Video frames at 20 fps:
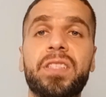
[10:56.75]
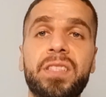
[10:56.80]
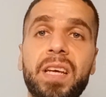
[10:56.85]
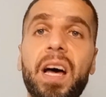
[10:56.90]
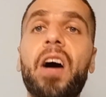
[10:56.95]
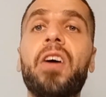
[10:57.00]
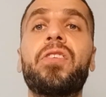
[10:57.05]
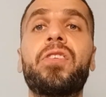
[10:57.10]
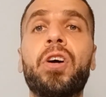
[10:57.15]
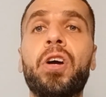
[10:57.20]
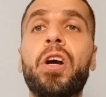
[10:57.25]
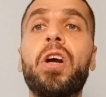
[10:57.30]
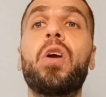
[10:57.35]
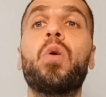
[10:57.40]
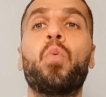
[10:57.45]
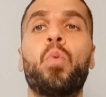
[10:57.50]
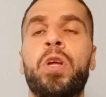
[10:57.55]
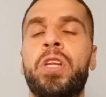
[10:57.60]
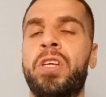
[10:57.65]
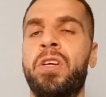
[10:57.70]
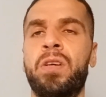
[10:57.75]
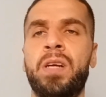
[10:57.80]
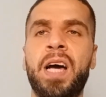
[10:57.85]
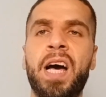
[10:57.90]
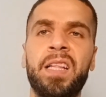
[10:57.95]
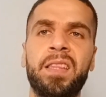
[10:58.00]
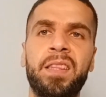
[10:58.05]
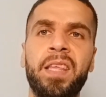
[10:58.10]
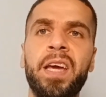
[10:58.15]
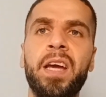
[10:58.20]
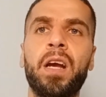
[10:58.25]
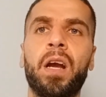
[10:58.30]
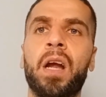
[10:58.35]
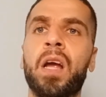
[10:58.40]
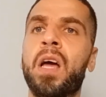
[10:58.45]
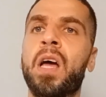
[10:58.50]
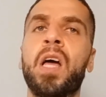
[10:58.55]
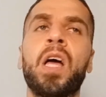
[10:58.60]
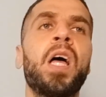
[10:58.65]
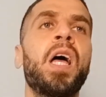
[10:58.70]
talk to her when you're not there.